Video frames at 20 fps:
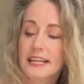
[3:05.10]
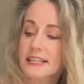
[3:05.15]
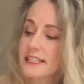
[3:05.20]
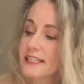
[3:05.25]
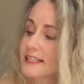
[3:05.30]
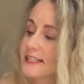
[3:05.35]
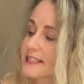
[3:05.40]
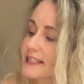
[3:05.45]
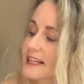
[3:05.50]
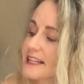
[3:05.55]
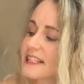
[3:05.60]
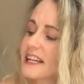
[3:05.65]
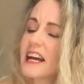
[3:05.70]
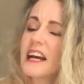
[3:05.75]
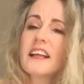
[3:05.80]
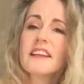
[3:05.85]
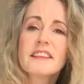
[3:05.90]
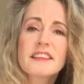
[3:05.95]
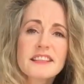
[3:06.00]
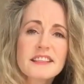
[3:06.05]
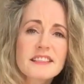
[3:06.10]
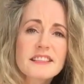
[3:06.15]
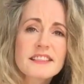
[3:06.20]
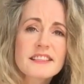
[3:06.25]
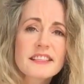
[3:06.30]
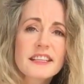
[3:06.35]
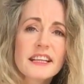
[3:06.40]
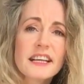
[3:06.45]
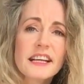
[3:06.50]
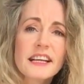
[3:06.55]
Katie said,
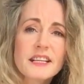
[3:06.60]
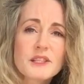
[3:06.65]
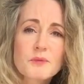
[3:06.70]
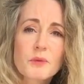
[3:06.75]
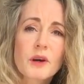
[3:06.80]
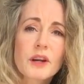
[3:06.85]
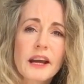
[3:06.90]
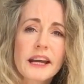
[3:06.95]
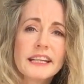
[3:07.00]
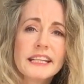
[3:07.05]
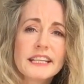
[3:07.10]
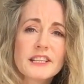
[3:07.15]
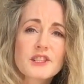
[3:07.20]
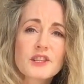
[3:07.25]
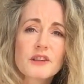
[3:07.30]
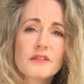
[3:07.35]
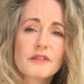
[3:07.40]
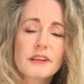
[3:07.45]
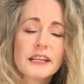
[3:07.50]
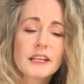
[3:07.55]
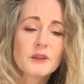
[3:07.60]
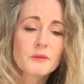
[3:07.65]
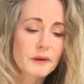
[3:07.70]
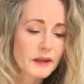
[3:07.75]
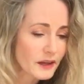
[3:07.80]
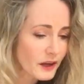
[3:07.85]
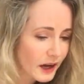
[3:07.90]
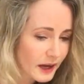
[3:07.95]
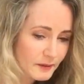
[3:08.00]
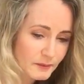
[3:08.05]
this is what I need to read
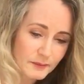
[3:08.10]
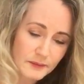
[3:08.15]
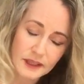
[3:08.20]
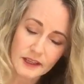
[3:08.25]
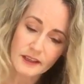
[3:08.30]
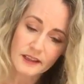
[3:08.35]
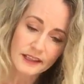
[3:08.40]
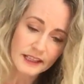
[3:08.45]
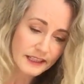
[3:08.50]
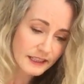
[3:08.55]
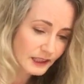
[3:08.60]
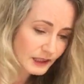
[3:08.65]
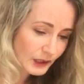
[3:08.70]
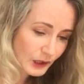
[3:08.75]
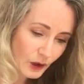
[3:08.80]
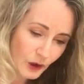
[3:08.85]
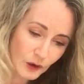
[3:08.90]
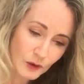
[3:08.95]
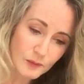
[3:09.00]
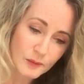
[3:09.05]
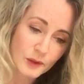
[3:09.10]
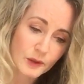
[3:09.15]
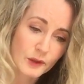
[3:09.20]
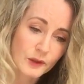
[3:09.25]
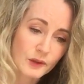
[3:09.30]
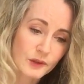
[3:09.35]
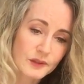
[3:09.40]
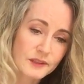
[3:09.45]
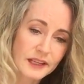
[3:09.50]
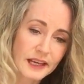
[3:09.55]
when I'm in a low
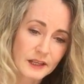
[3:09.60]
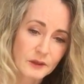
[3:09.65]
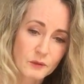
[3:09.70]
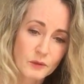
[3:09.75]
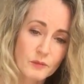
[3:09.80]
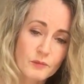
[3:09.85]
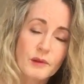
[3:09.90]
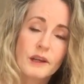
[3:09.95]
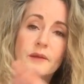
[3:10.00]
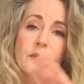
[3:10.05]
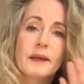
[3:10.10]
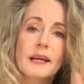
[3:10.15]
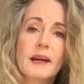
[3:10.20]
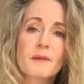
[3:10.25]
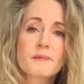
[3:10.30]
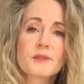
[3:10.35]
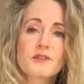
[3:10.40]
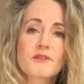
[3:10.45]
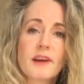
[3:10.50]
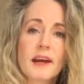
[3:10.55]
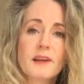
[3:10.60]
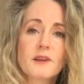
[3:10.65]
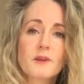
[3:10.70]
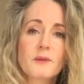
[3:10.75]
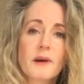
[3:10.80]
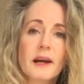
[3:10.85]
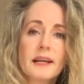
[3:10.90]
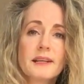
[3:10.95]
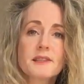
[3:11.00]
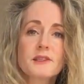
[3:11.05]
mood, and it will bring me up straight
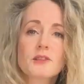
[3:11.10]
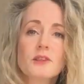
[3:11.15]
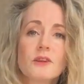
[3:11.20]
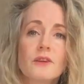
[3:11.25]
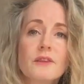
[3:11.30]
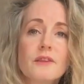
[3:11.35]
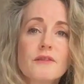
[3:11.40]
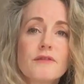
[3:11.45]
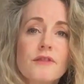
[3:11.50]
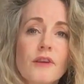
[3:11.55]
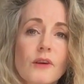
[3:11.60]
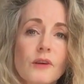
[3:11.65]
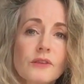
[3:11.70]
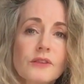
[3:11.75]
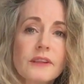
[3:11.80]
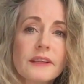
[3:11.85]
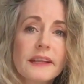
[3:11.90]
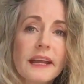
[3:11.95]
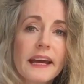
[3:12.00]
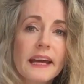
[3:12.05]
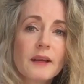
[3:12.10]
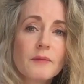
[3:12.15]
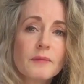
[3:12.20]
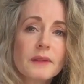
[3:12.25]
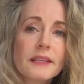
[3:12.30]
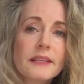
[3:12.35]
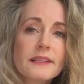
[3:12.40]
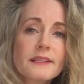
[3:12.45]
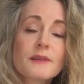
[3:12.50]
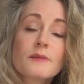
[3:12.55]
away. So the folder name
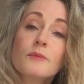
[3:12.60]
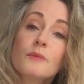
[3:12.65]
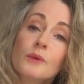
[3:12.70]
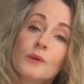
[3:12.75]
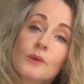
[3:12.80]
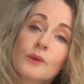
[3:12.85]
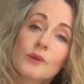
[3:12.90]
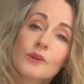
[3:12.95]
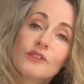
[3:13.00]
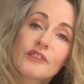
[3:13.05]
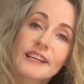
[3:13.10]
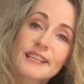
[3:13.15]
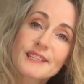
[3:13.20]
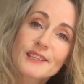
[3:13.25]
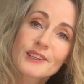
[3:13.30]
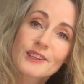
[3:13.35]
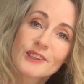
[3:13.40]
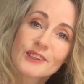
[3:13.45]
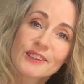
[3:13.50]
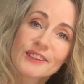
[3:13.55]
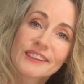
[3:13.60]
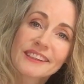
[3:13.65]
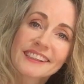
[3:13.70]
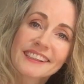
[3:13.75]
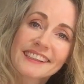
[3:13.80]
is Mood Rescue.